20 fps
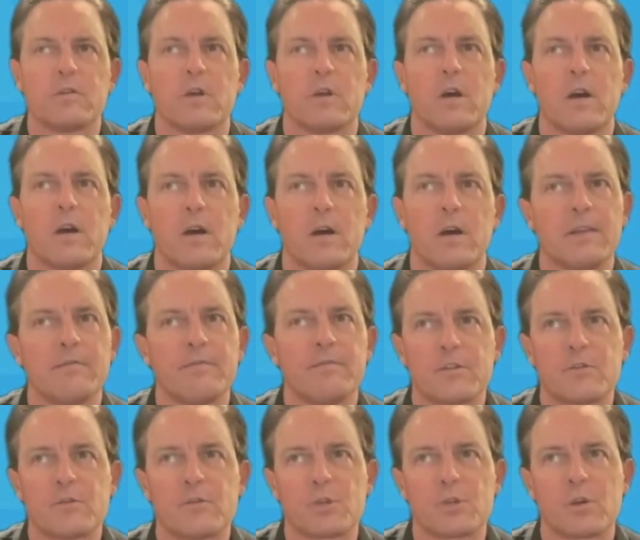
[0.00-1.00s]
Uh,
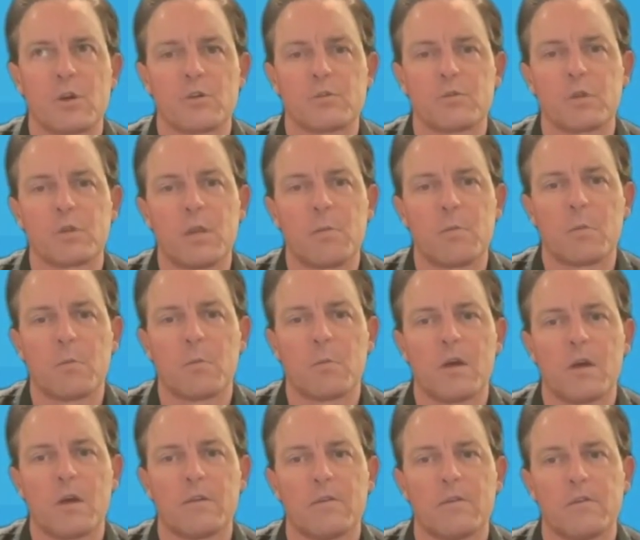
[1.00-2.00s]
investors should also keep in
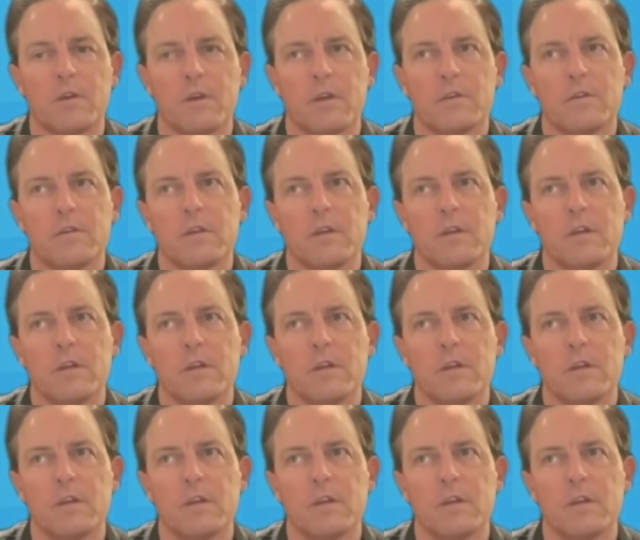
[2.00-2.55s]
mind that